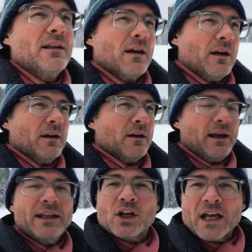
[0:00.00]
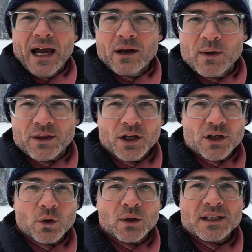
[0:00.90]
Edogai with
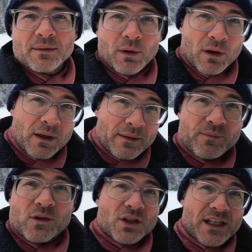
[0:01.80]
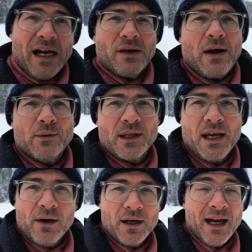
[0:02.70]
Unnoticeable to scout out the
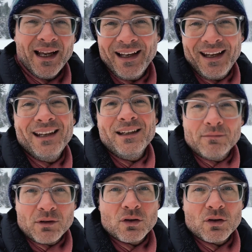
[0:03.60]
area, and he